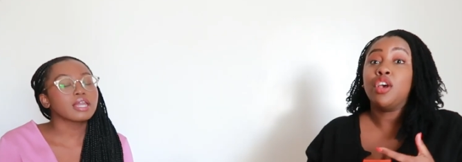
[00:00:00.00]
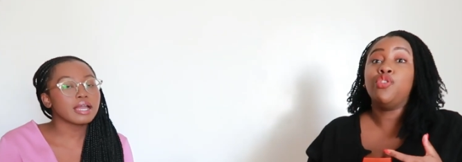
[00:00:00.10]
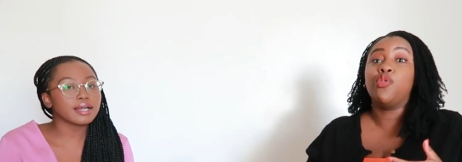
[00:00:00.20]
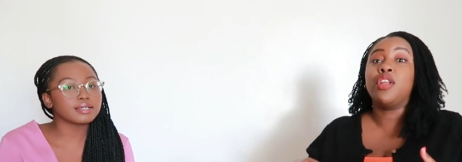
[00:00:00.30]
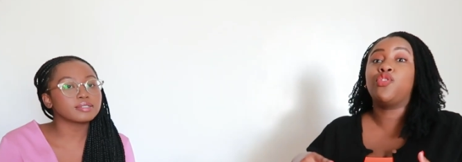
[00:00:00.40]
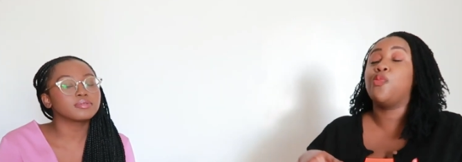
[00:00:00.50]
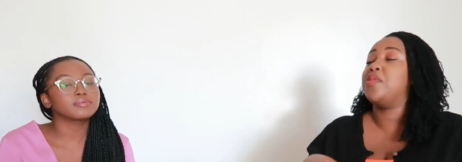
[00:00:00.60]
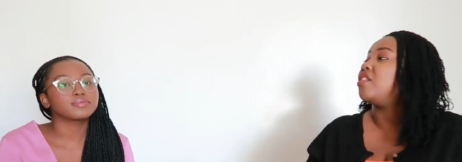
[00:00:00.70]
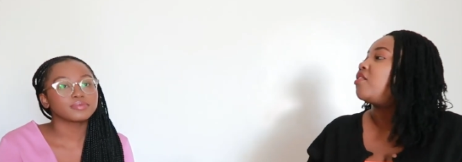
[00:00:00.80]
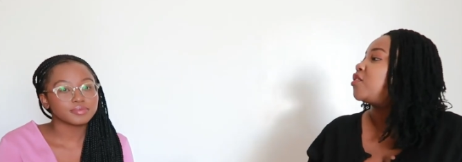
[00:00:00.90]
Speaker 1: yeah. you need to be
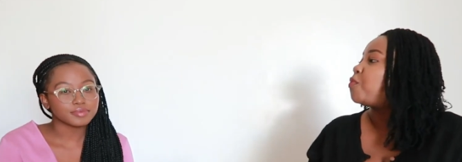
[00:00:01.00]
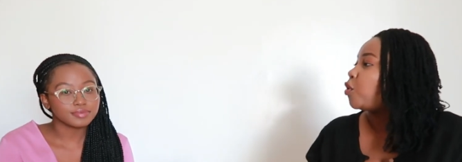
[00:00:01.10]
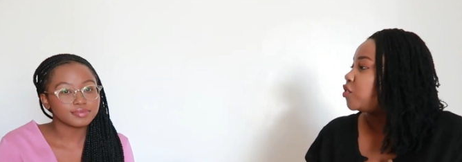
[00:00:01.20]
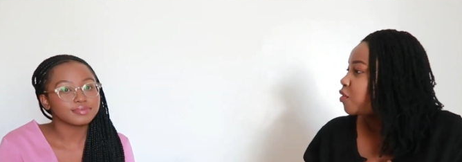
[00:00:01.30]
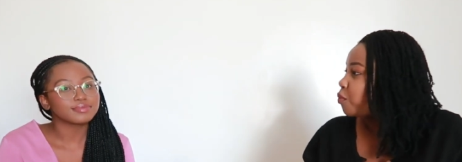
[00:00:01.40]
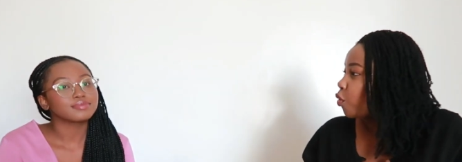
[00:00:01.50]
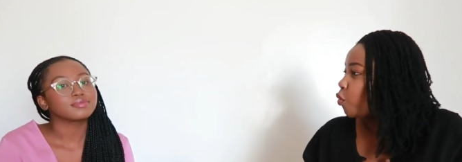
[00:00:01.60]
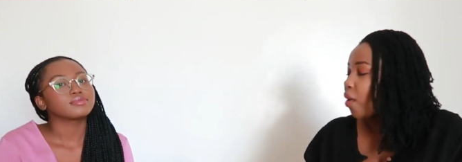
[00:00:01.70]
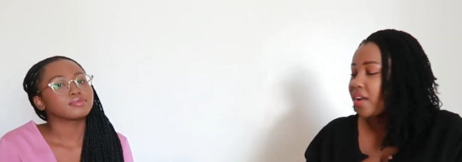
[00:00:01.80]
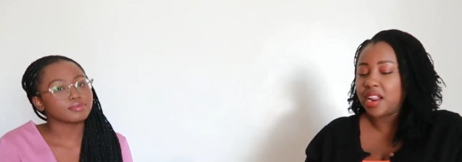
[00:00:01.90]
the
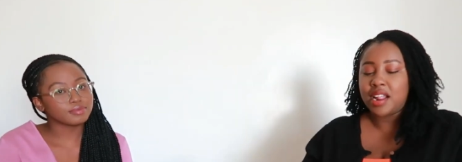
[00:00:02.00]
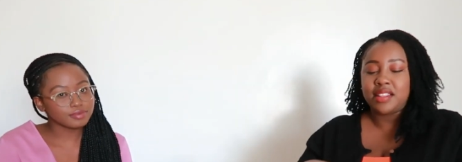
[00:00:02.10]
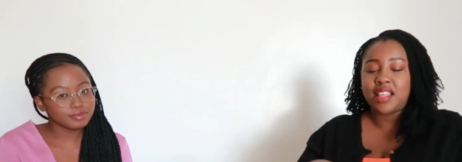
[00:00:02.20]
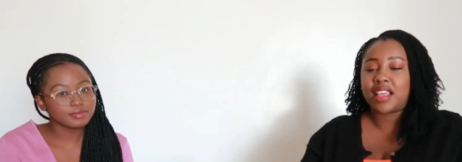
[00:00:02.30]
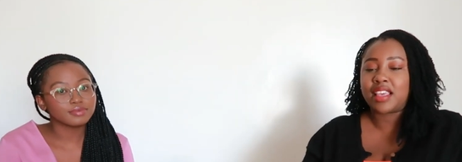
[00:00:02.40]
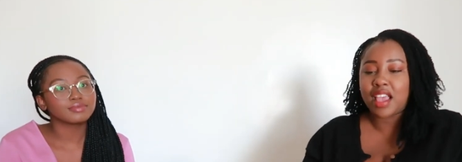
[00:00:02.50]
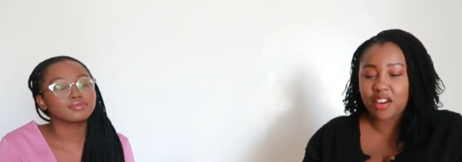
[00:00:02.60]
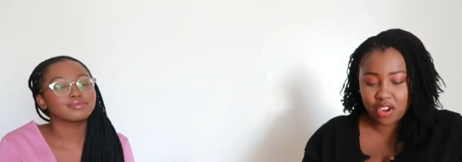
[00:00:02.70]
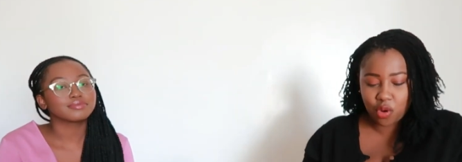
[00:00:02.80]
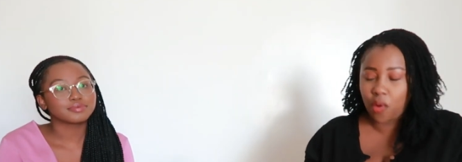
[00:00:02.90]
responsible one mm the
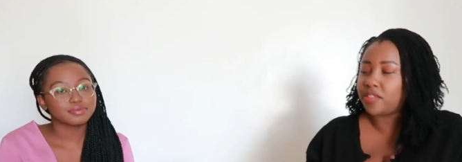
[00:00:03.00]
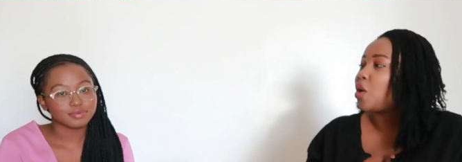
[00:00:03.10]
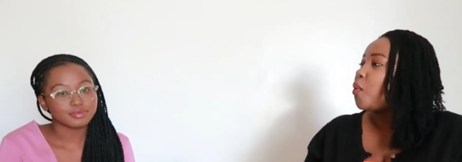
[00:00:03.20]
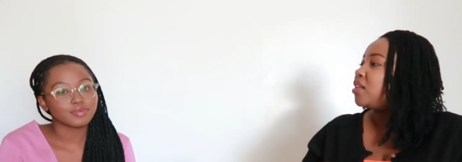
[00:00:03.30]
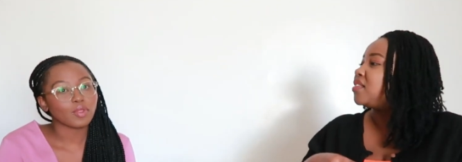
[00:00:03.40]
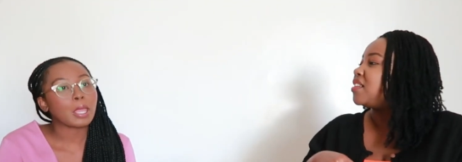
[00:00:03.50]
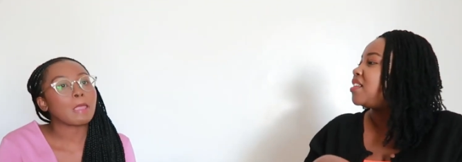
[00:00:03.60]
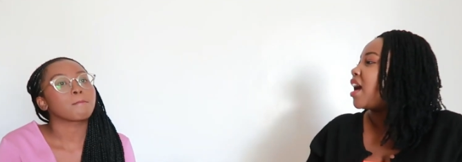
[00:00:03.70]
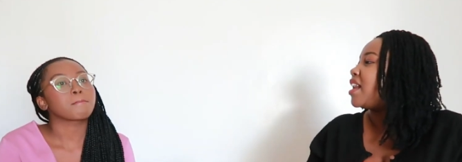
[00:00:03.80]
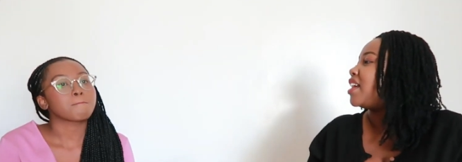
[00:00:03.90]
caring one the one
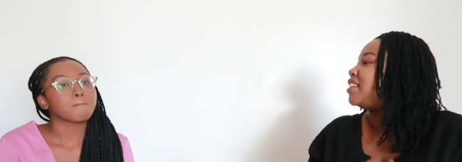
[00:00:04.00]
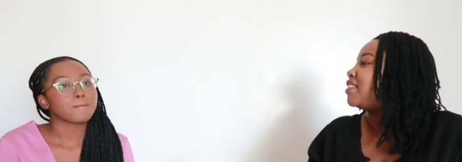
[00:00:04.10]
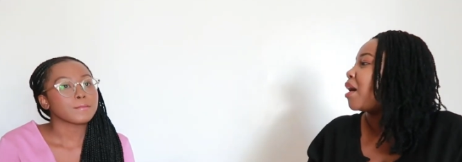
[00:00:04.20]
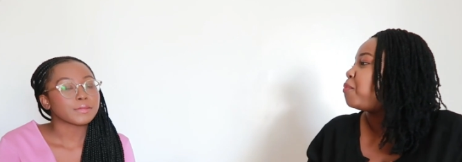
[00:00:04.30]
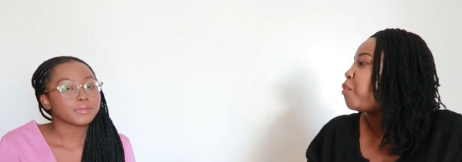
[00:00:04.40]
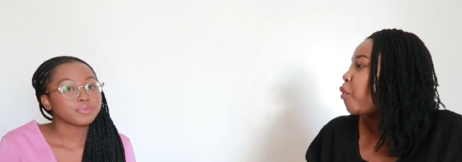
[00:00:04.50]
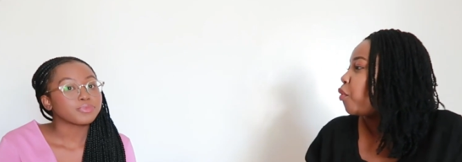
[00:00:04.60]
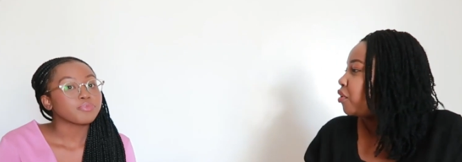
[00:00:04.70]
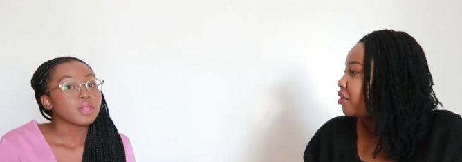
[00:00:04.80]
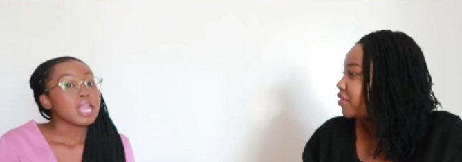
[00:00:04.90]
setting an
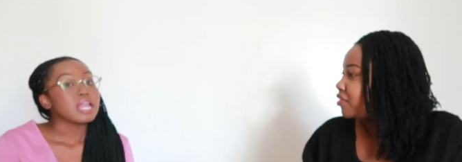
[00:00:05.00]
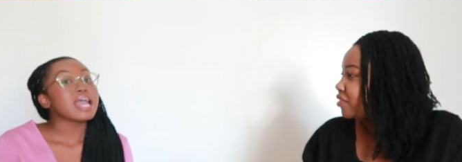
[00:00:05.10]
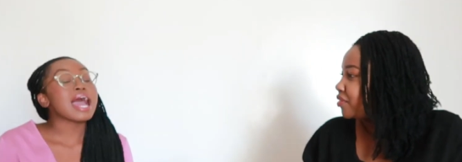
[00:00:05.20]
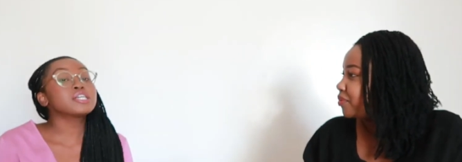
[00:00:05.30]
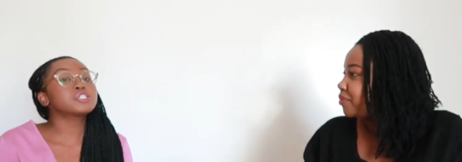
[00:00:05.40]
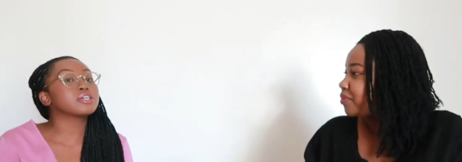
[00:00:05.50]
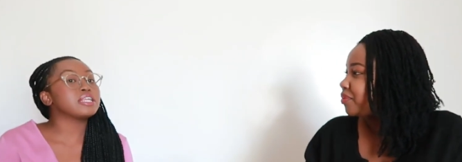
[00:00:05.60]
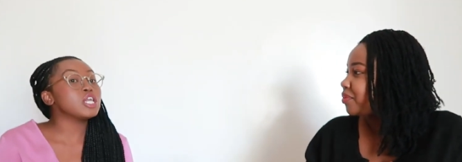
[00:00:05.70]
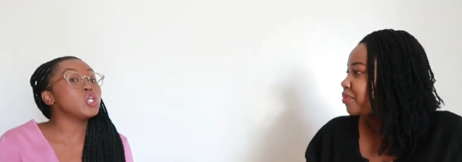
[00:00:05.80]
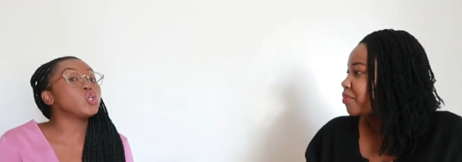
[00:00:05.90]
example
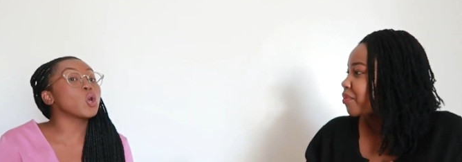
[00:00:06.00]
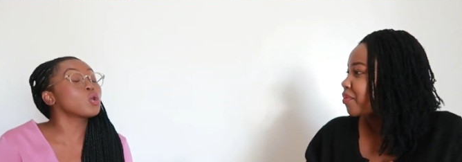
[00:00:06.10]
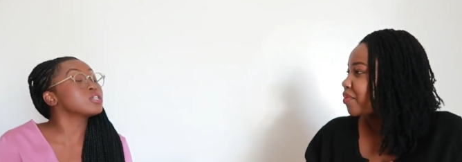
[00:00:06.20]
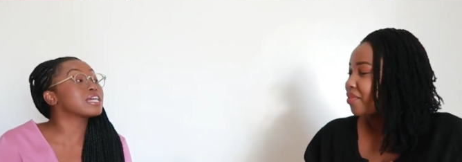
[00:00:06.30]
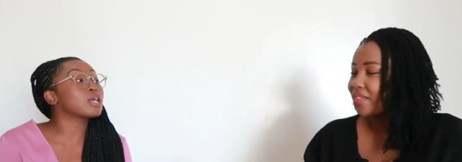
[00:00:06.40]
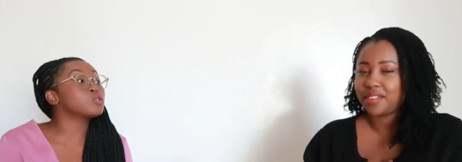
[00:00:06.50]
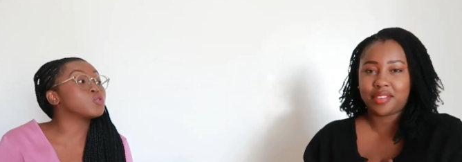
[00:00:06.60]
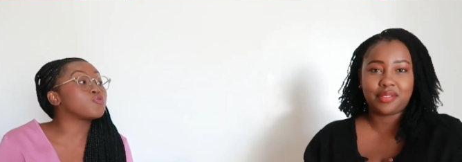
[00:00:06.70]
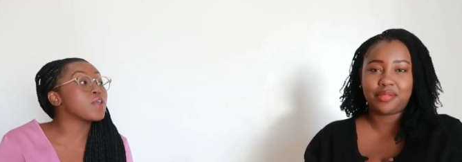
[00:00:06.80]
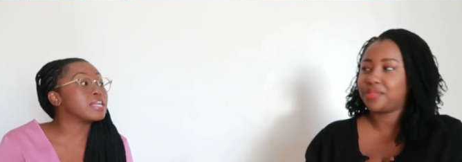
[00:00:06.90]
Speaker 2: actually you're not allowed
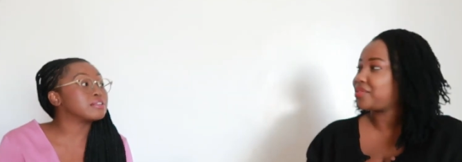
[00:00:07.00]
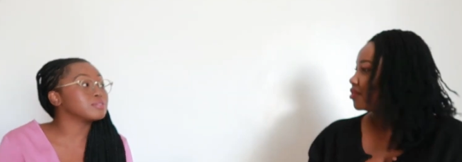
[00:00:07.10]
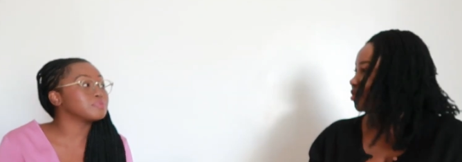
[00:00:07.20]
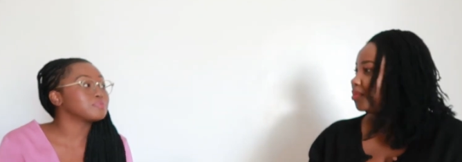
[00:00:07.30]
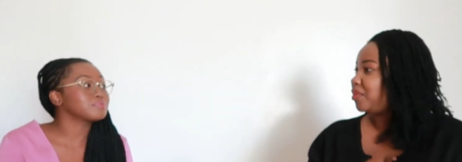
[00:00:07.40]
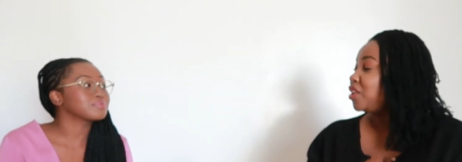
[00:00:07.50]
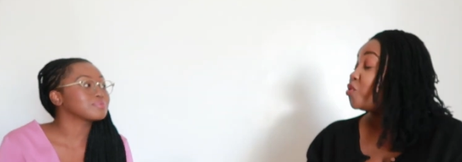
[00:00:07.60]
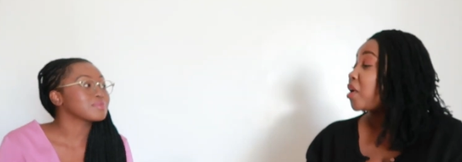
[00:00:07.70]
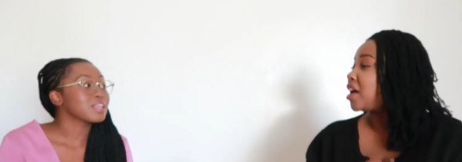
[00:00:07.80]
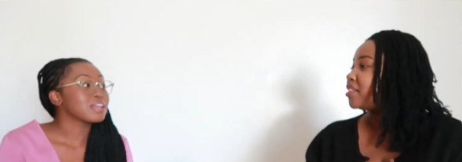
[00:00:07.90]
to fail
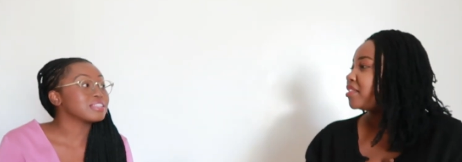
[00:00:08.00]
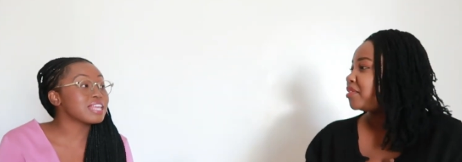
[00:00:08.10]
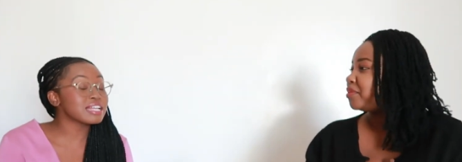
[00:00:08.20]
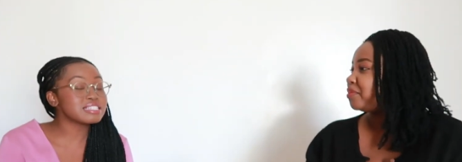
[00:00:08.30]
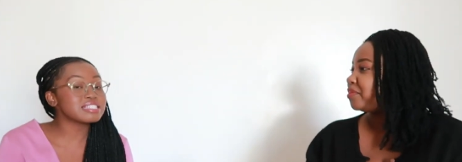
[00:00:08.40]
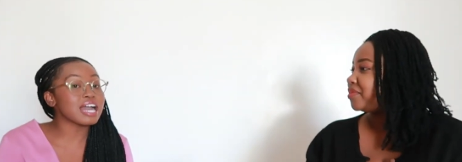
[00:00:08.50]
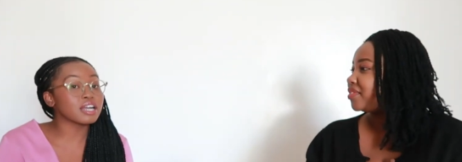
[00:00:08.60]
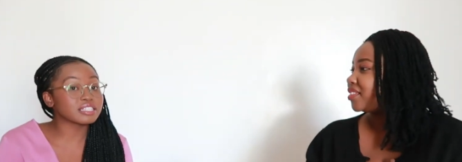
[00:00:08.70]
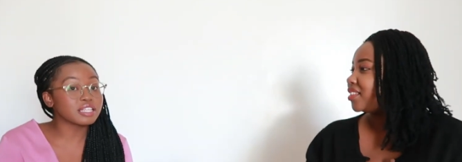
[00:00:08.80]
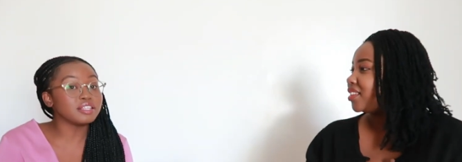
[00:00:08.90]
you can't. That's
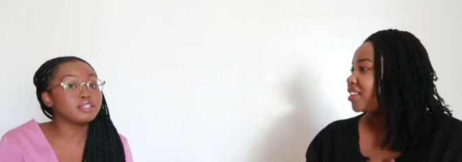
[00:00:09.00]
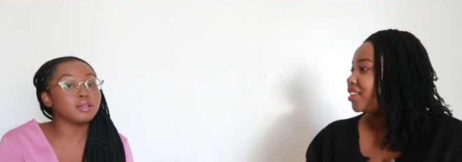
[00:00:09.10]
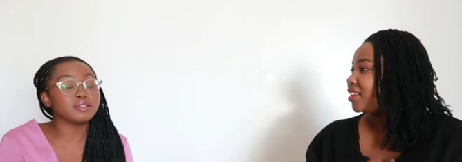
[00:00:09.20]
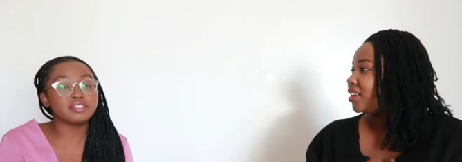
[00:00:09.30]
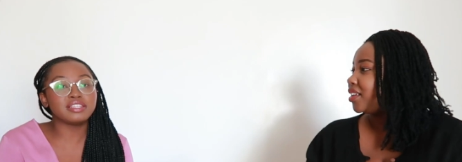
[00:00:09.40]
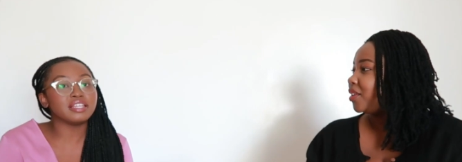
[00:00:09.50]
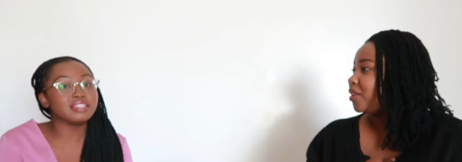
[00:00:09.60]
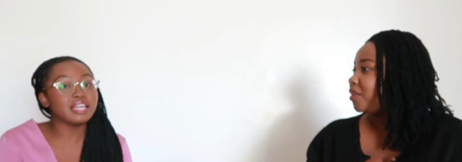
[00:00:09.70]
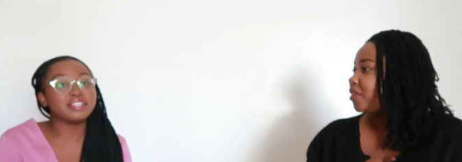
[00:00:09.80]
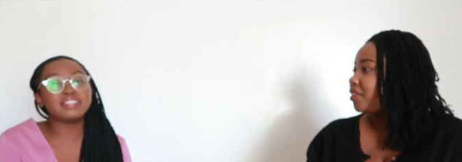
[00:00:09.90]
uh, the, the, the,
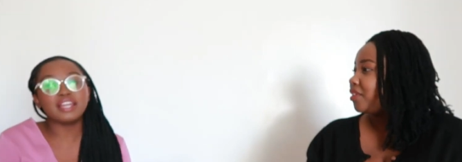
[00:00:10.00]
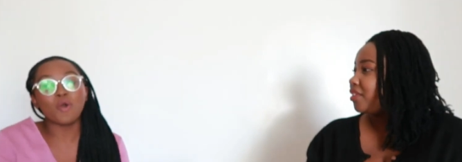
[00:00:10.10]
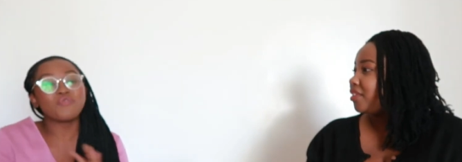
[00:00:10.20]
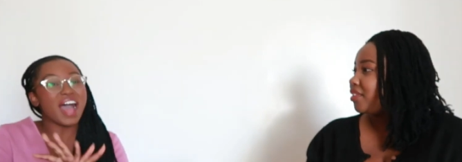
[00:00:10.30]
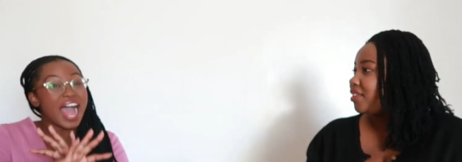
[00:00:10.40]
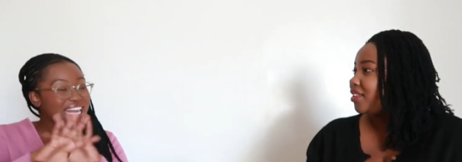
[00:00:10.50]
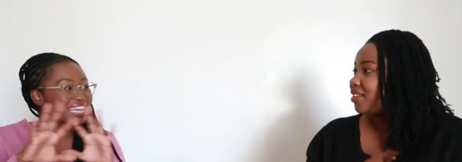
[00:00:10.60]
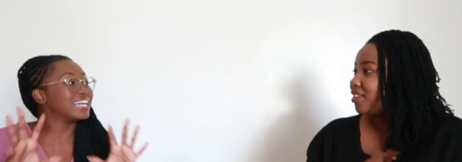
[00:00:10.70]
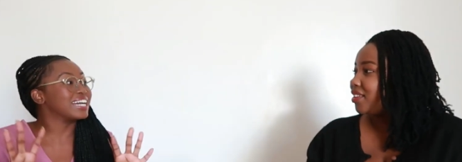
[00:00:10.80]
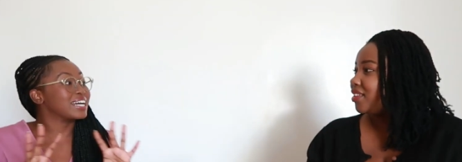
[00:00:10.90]
the, the
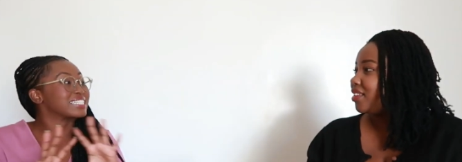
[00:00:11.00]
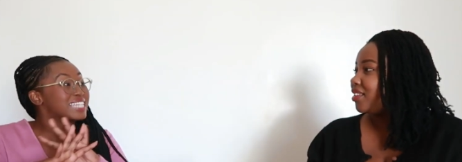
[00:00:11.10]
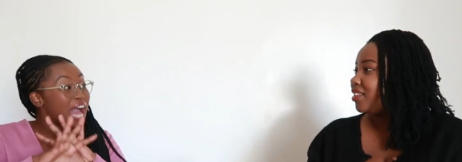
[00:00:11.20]
overarching